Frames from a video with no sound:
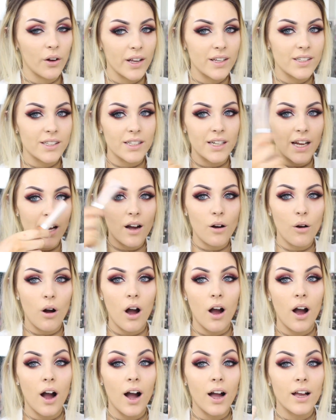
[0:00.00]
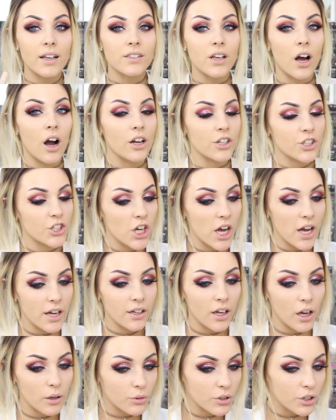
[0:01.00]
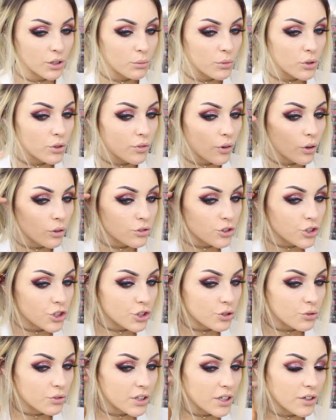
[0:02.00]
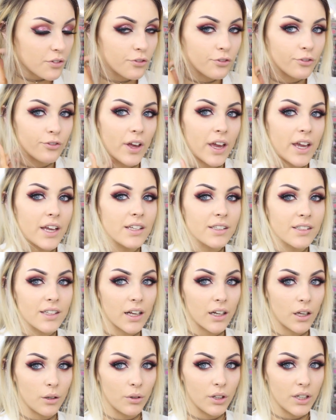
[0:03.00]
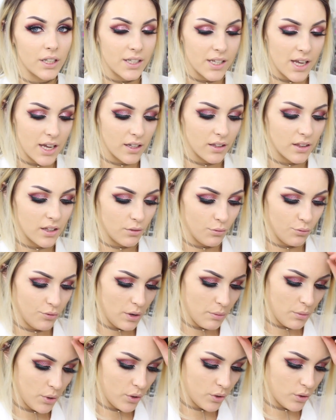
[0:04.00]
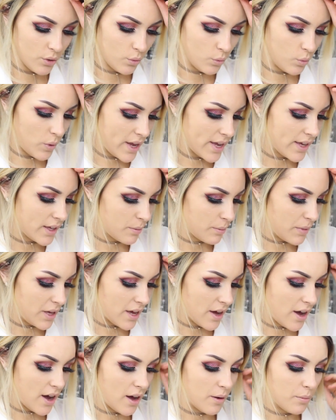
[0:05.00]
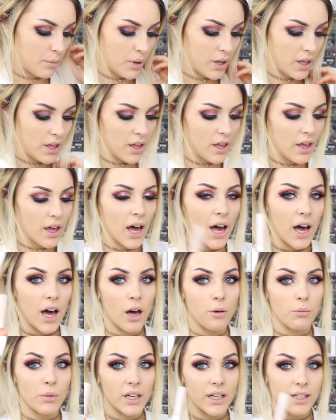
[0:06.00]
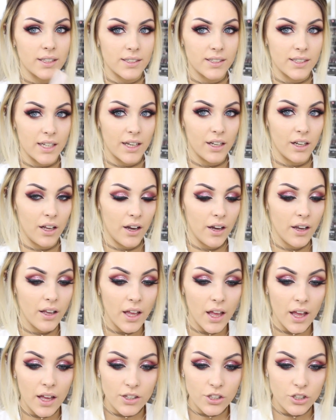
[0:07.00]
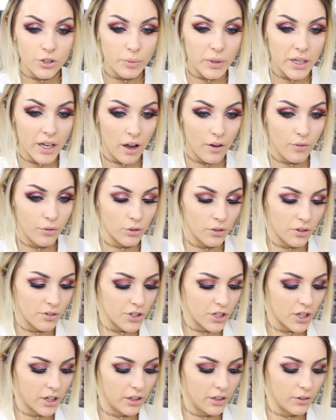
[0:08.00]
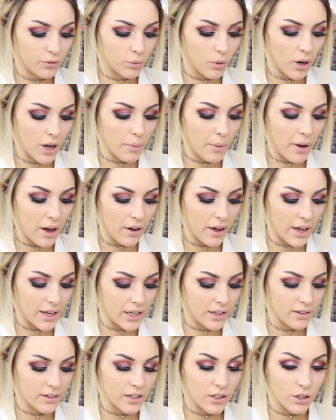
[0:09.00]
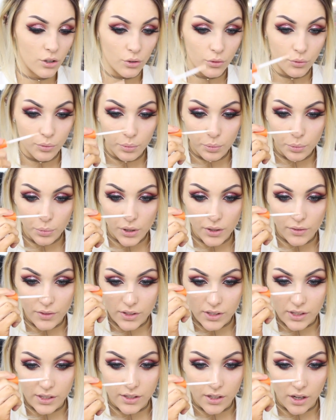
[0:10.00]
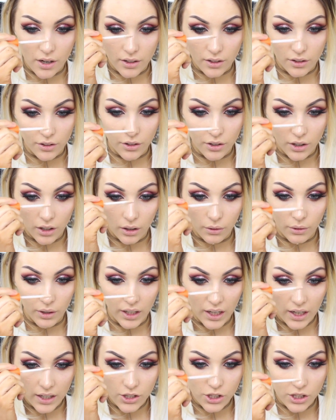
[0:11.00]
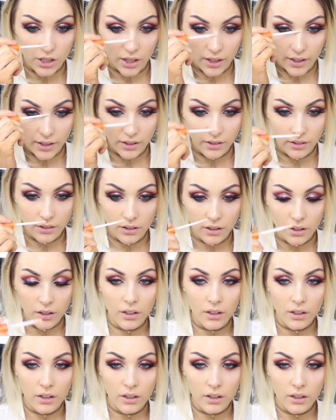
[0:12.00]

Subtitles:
Okay, so now our eyes are done. I'm going to move on to the face and I'm going to take the Rimmel Wake Me Up concealer. Just be careful not to kind of wipe out anything you have previously done on your lower lash line.